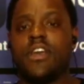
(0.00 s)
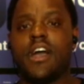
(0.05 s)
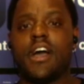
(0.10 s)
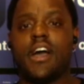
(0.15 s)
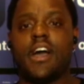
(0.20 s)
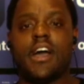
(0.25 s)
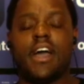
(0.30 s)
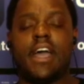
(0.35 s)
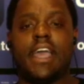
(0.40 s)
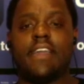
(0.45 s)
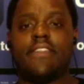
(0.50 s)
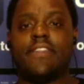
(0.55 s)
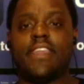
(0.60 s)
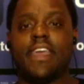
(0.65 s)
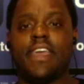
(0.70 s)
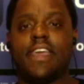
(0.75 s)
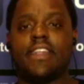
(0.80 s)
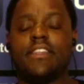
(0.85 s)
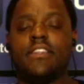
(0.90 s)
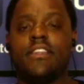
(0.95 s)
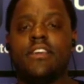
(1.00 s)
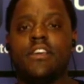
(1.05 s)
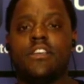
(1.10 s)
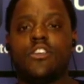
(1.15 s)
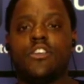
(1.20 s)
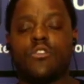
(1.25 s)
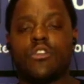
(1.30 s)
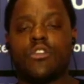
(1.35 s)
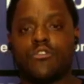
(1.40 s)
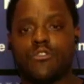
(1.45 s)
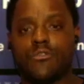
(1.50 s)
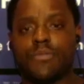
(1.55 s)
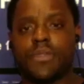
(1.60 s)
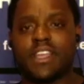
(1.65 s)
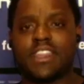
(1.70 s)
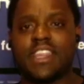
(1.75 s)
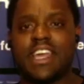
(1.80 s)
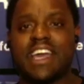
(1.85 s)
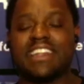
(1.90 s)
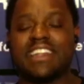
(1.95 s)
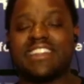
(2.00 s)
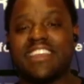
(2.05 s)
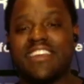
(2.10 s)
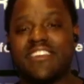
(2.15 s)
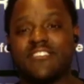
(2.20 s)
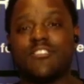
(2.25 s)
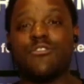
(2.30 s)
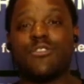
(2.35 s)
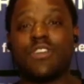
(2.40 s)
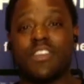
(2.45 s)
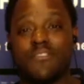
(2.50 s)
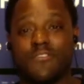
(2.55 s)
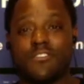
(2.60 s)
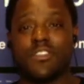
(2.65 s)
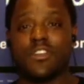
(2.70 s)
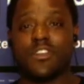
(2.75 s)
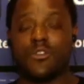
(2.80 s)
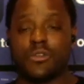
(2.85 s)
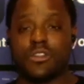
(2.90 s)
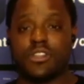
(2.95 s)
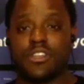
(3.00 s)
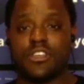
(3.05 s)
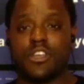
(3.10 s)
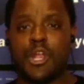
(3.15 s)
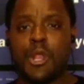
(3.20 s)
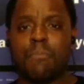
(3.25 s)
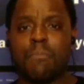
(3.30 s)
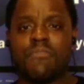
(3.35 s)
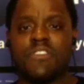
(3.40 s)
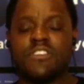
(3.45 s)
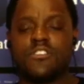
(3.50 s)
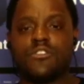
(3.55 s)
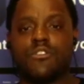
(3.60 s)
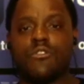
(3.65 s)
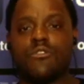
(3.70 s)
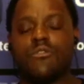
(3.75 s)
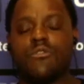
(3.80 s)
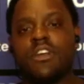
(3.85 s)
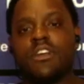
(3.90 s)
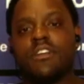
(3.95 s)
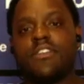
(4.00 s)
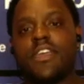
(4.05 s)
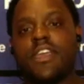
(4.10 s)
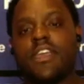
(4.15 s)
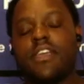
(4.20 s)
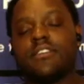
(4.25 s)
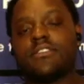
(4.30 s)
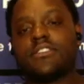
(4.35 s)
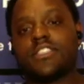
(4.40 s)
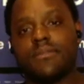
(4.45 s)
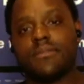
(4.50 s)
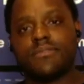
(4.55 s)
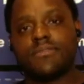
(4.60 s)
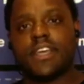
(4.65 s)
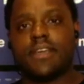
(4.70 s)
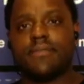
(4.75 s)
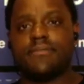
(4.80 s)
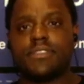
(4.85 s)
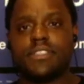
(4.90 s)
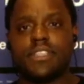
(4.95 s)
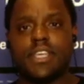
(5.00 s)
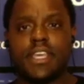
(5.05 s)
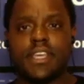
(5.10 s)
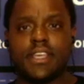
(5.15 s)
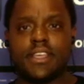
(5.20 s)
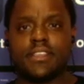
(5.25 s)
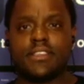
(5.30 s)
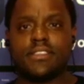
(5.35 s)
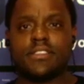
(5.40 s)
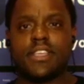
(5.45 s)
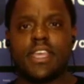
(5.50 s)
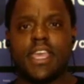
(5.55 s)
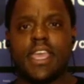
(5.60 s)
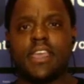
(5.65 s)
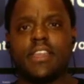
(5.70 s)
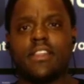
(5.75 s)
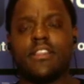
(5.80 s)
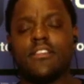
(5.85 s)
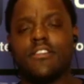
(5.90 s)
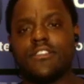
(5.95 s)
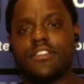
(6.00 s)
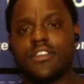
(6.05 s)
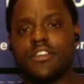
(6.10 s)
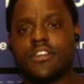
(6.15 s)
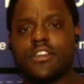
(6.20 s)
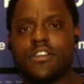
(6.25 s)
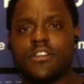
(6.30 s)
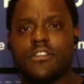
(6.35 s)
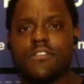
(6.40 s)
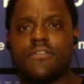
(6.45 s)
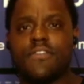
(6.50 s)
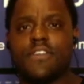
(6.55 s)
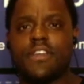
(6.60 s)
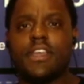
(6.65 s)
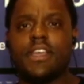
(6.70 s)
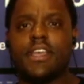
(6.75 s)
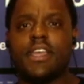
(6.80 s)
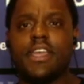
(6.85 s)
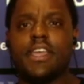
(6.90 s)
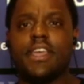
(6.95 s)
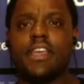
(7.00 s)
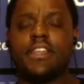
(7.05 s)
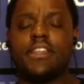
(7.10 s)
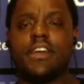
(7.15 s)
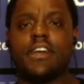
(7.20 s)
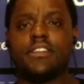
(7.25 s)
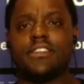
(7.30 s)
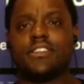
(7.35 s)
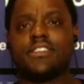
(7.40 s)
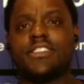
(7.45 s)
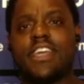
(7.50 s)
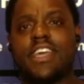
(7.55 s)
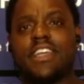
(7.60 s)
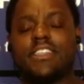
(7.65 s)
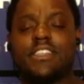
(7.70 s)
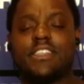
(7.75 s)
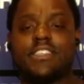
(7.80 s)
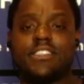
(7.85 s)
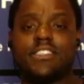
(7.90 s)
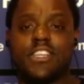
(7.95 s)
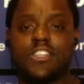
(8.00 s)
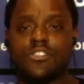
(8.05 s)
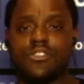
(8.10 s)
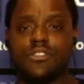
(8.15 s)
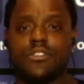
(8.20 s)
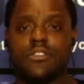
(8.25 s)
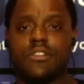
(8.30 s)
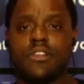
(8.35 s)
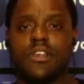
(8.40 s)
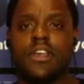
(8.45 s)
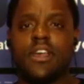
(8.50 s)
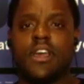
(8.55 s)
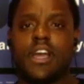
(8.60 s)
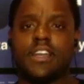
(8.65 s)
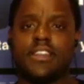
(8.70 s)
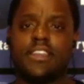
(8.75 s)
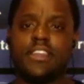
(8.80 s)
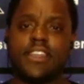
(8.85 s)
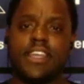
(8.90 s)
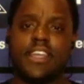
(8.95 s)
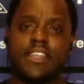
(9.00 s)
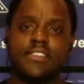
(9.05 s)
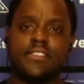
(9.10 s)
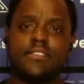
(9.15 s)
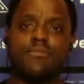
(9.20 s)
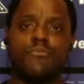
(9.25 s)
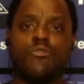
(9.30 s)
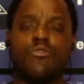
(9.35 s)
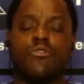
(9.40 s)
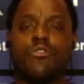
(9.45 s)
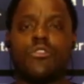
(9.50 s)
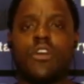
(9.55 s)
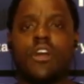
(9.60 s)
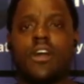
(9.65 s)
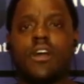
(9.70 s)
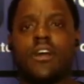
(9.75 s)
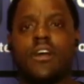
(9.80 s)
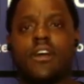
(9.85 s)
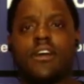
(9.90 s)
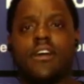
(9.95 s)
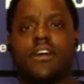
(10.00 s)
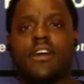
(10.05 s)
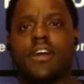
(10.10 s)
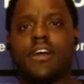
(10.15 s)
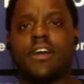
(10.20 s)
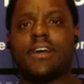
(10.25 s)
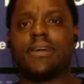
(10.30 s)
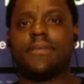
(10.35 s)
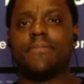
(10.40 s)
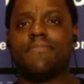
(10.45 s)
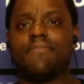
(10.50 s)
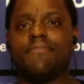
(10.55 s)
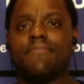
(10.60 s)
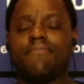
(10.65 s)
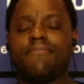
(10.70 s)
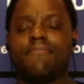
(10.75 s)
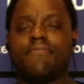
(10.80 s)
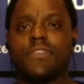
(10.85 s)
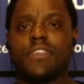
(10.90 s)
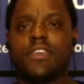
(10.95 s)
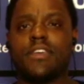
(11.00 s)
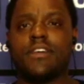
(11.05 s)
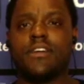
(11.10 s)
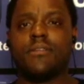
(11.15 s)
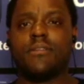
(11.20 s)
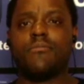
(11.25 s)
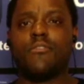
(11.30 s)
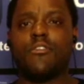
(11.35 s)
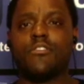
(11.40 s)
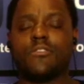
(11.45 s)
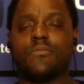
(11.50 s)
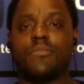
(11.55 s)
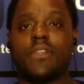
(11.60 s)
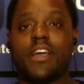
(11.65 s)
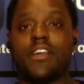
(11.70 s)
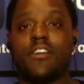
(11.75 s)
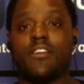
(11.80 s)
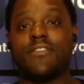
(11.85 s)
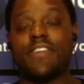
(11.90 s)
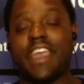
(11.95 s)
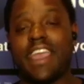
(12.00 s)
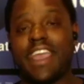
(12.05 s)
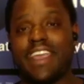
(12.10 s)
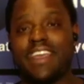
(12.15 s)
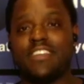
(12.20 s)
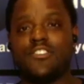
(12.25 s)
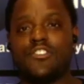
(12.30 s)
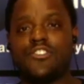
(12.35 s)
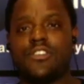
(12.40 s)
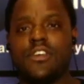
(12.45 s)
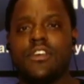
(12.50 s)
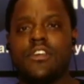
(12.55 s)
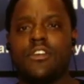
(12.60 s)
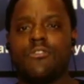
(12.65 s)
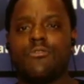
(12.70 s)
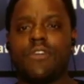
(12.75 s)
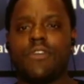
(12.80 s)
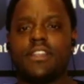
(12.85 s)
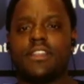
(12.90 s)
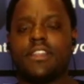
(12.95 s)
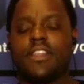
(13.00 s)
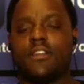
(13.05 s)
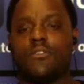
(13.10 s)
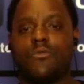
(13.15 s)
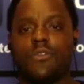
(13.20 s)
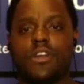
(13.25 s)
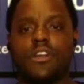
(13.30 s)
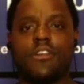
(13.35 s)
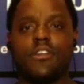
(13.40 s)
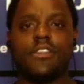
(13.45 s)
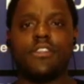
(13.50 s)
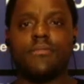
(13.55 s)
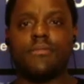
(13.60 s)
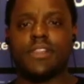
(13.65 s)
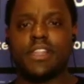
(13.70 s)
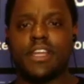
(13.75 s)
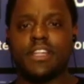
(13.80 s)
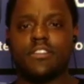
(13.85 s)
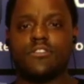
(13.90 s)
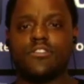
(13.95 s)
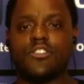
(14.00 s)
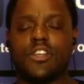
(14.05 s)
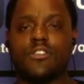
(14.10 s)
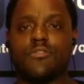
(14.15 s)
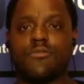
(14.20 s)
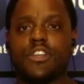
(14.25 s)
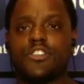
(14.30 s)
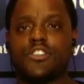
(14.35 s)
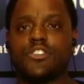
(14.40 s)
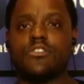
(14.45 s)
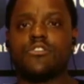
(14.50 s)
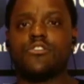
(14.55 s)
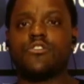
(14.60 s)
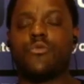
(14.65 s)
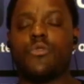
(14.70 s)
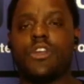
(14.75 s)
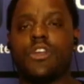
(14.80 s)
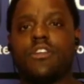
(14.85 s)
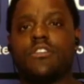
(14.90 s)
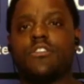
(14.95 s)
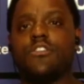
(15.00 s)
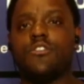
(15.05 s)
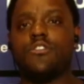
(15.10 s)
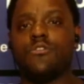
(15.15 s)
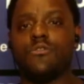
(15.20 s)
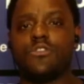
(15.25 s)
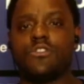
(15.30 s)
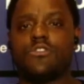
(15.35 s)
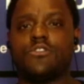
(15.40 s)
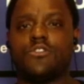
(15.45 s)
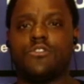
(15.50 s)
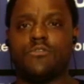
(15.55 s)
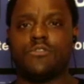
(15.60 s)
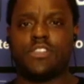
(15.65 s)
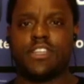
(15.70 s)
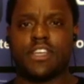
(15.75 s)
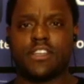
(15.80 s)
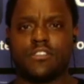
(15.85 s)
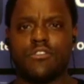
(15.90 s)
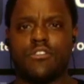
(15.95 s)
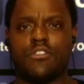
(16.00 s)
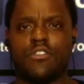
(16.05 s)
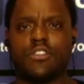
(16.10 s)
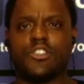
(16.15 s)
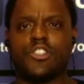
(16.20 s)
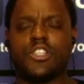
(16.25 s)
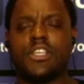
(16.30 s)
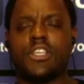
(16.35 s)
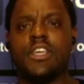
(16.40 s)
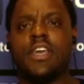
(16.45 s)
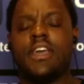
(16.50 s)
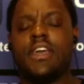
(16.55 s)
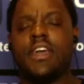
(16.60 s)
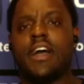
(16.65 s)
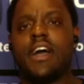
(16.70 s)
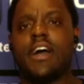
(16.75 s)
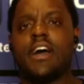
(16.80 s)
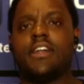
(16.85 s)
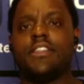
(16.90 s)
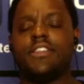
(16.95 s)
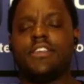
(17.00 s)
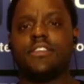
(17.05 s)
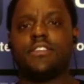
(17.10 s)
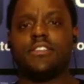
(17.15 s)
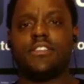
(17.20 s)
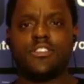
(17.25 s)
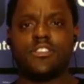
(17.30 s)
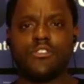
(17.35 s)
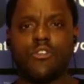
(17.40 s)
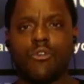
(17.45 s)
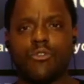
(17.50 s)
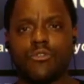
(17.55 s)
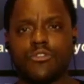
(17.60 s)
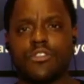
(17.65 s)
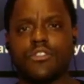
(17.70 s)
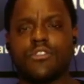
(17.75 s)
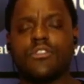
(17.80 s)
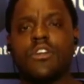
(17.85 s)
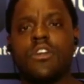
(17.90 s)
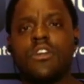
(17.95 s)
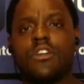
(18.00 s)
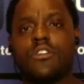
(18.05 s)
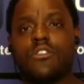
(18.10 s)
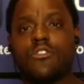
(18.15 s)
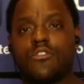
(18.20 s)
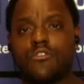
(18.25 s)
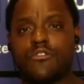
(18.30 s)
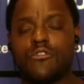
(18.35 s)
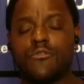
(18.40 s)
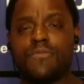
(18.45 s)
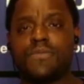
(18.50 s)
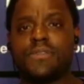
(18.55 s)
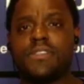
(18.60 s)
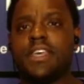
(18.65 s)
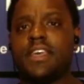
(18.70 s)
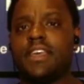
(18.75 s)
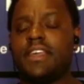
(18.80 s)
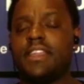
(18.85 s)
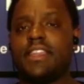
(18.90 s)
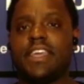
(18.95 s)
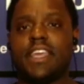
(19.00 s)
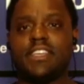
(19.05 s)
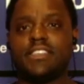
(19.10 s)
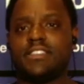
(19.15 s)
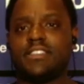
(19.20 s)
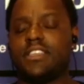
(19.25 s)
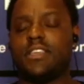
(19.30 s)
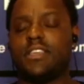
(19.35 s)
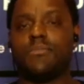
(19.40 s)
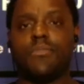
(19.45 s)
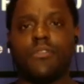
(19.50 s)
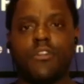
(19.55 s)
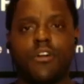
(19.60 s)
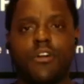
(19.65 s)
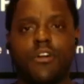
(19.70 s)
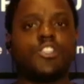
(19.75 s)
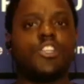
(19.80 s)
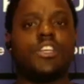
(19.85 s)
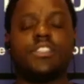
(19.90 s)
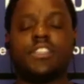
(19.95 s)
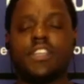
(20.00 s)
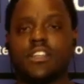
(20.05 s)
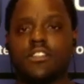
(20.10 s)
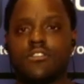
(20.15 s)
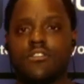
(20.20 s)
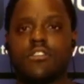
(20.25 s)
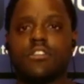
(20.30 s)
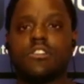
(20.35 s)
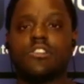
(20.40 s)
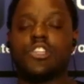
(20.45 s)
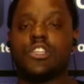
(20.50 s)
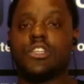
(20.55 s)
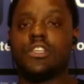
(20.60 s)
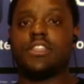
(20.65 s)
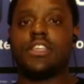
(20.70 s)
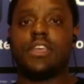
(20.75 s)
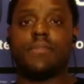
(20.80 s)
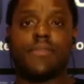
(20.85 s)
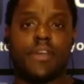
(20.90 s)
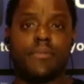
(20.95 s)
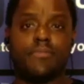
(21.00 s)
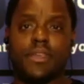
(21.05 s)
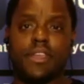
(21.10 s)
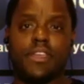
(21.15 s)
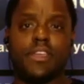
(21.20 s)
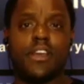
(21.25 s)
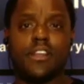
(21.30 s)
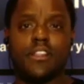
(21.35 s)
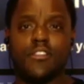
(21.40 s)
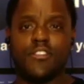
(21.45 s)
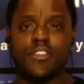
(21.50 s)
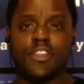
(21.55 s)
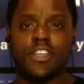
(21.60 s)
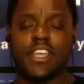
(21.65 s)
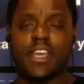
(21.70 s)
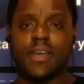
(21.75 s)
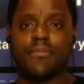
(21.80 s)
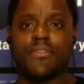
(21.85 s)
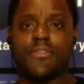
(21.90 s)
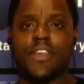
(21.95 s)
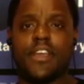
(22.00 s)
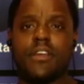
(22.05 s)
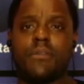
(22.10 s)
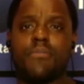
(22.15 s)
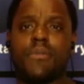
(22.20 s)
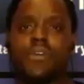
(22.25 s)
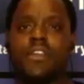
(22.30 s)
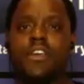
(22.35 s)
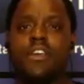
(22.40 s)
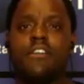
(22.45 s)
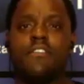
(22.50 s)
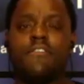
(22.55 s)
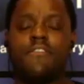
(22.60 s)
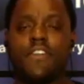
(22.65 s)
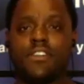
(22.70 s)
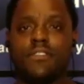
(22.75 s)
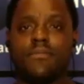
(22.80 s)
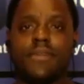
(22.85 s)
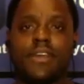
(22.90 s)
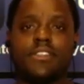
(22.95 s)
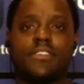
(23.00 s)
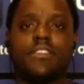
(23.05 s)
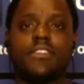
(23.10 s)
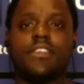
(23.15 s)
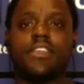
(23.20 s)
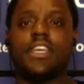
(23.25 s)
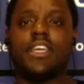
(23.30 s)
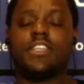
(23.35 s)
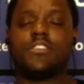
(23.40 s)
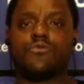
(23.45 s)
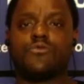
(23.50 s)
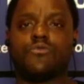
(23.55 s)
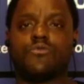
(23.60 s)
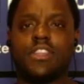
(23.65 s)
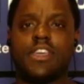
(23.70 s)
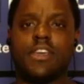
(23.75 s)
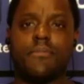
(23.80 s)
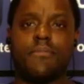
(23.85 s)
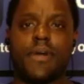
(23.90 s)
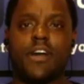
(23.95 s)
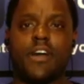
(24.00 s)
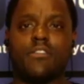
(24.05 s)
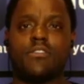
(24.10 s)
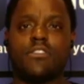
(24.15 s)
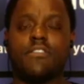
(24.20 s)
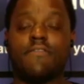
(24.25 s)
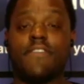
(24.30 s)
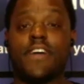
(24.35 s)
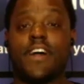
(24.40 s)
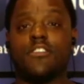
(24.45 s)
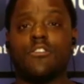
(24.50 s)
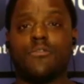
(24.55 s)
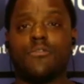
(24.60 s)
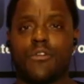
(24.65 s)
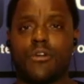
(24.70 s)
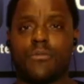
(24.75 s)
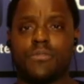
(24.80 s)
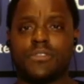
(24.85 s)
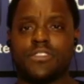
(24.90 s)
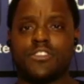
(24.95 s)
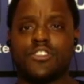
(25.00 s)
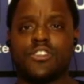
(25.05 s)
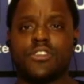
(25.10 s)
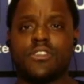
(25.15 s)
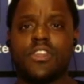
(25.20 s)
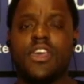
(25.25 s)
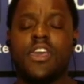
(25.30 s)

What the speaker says: And then, a group like that, they're looking for liquidity. So they sometimes is a learning curve in understanding digital. I think that's more a multiplier of age, right? Like we're in the millennial generation, so we're used to technology. These older groups, they see blockchain technology. They might be a learning gap there, but fundamentally, it's really about the value proposition.